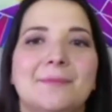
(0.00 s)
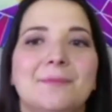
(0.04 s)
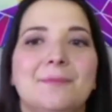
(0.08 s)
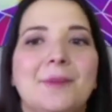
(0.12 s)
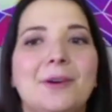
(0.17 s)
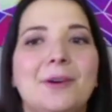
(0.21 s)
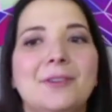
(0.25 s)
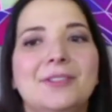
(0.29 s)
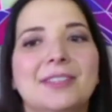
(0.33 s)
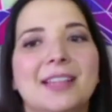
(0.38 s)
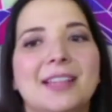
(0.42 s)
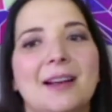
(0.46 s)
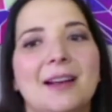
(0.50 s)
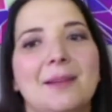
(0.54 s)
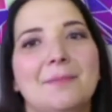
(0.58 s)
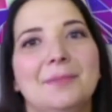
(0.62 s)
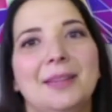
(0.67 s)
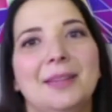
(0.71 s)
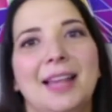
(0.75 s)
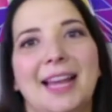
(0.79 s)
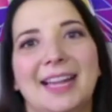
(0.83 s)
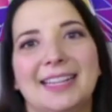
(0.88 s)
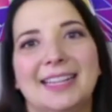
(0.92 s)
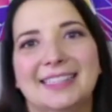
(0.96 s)
most
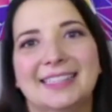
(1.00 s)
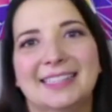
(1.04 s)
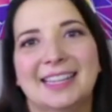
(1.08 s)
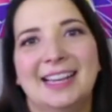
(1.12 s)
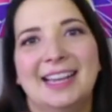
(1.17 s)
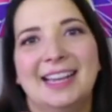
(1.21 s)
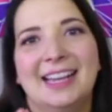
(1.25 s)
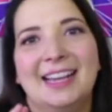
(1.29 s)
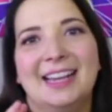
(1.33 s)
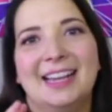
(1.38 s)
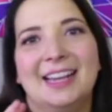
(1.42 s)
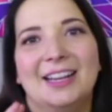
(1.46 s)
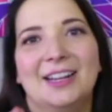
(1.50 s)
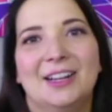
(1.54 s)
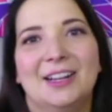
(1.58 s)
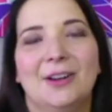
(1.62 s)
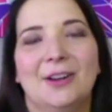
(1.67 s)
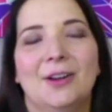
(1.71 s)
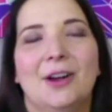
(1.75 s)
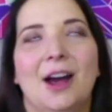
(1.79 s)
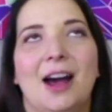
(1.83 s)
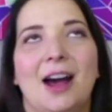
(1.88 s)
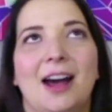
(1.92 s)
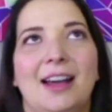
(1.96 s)
complex
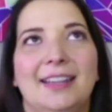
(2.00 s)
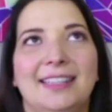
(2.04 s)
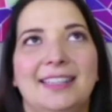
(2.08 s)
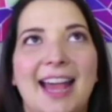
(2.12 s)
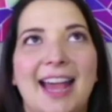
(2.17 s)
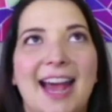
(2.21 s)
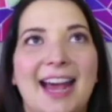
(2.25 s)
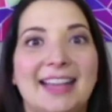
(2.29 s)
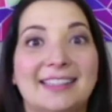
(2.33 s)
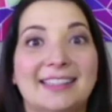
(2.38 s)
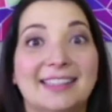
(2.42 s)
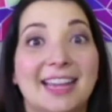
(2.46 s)
uh, task